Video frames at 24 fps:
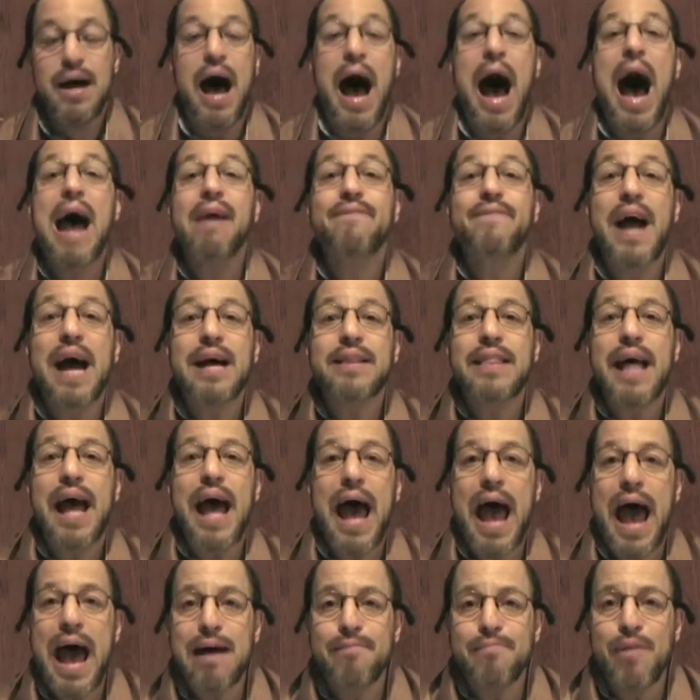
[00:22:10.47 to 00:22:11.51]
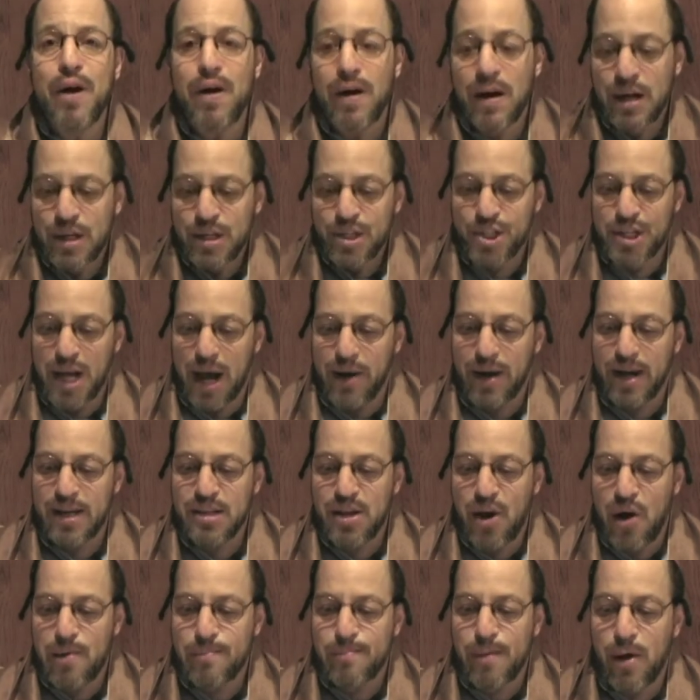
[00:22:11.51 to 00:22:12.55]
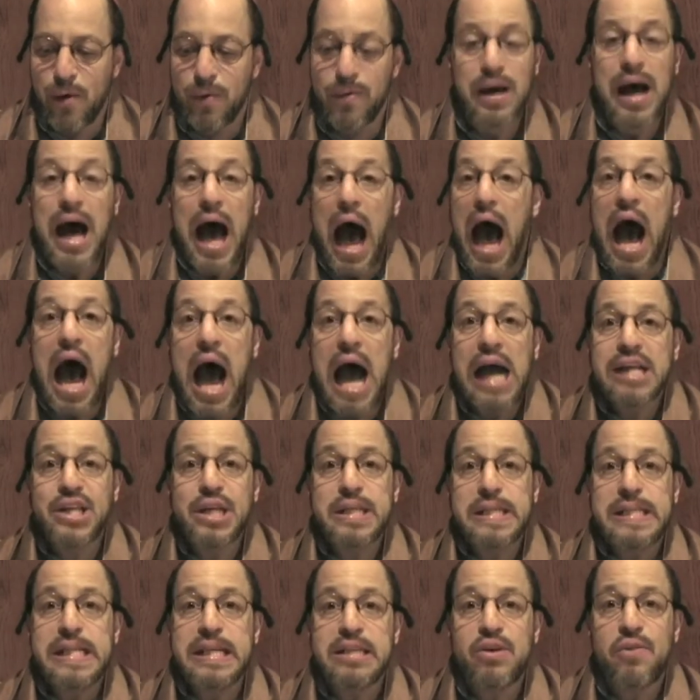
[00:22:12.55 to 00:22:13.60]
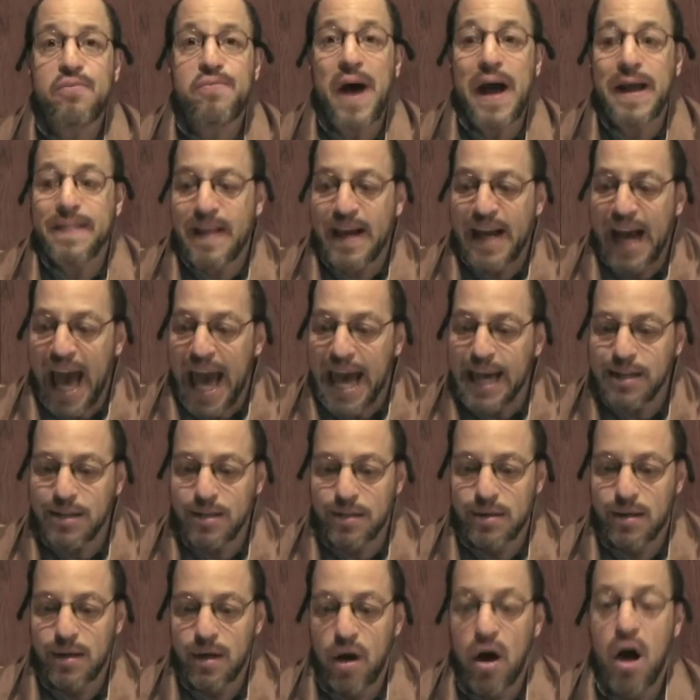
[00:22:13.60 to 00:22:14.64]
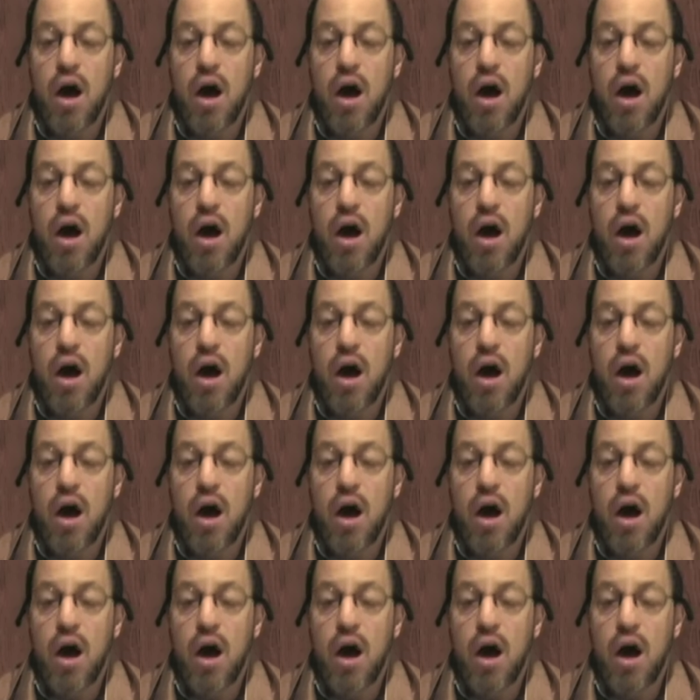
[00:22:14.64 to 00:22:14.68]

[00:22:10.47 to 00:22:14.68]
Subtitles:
I've got the hammer, shouted Yomo. I just need to find the nail.